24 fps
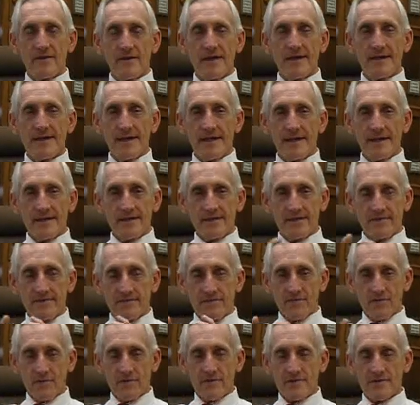I had a
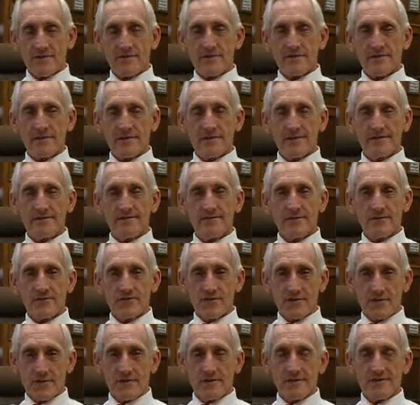divorce
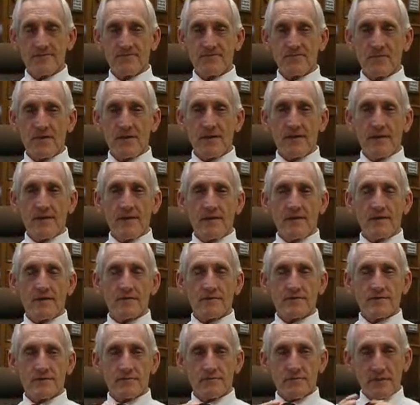this year
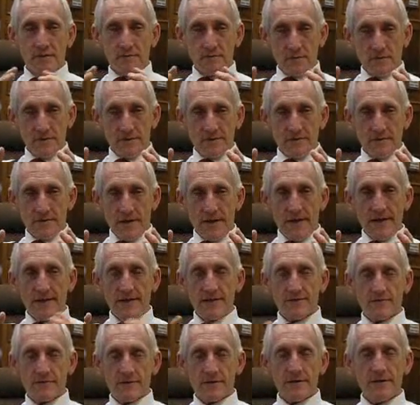where some people in their
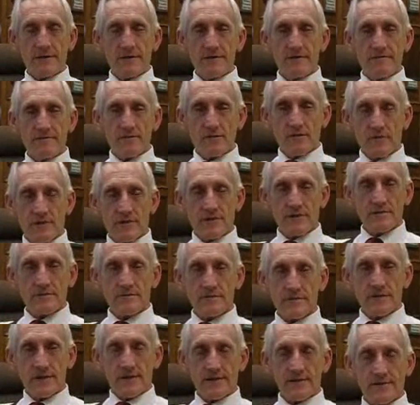80s were getting divorced
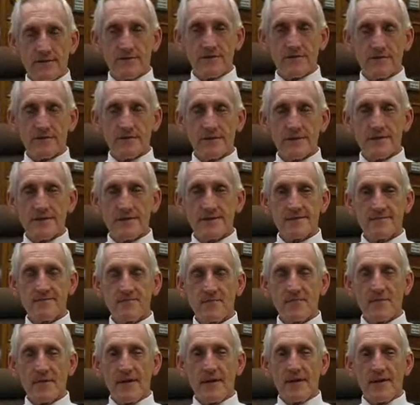without attorneys.
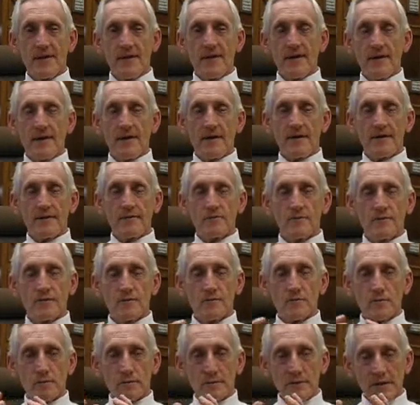And when
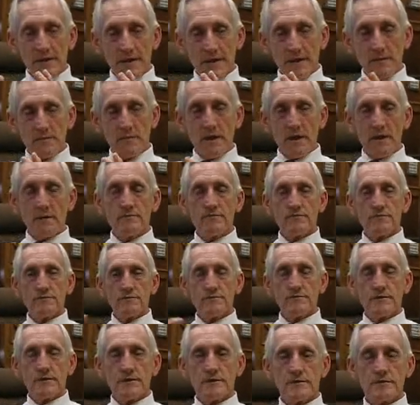the woman came up,
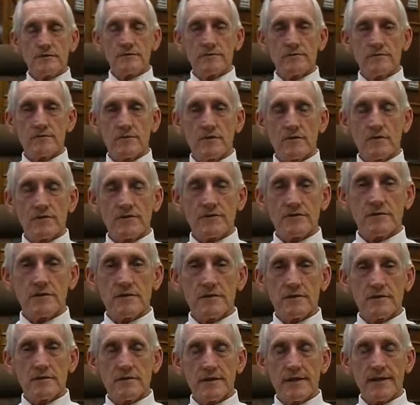of course
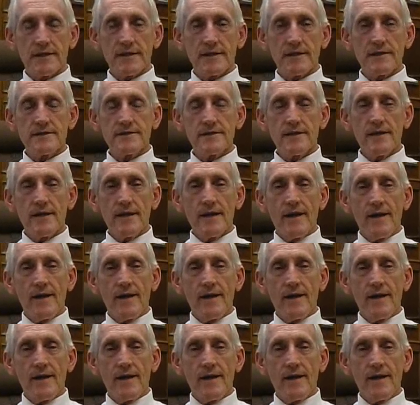in her 80s,